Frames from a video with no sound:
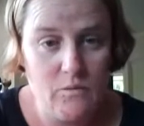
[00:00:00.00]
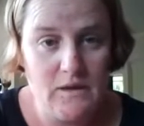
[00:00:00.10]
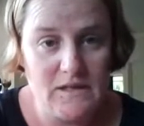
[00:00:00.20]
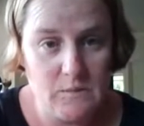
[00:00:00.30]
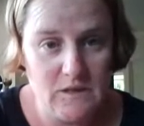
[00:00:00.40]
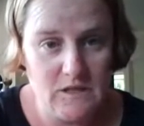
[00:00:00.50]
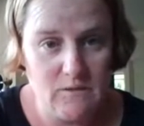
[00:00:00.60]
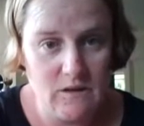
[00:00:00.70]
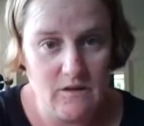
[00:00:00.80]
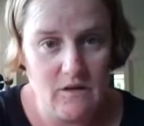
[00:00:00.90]
especially
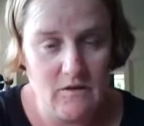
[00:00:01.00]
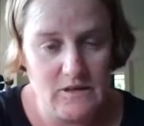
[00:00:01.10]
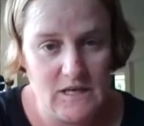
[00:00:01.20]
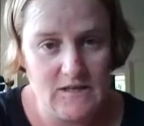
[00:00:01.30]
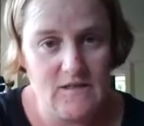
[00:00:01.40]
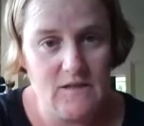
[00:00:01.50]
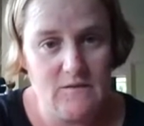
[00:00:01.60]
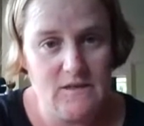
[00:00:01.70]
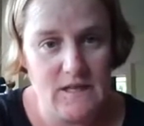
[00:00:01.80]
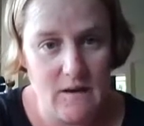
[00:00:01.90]
within the context of
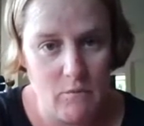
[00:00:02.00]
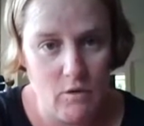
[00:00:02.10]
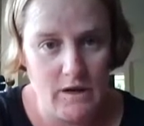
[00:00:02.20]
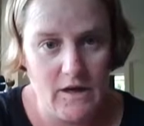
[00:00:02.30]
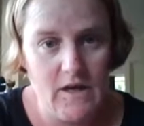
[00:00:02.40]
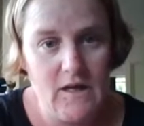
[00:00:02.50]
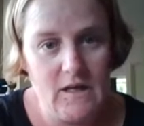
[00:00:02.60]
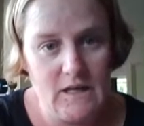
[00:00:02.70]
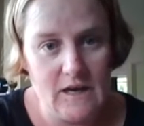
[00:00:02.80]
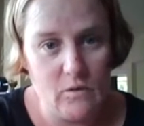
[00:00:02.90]
Samoan
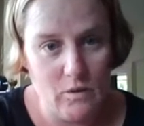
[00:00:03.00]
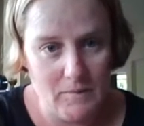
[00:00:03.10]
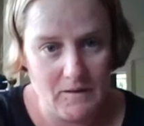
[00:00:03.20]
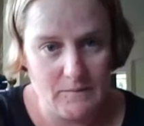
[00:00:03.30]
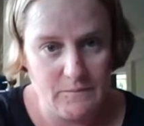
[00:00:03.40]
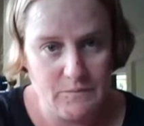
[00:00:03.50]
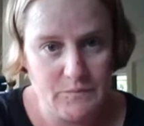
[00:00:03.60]
young women.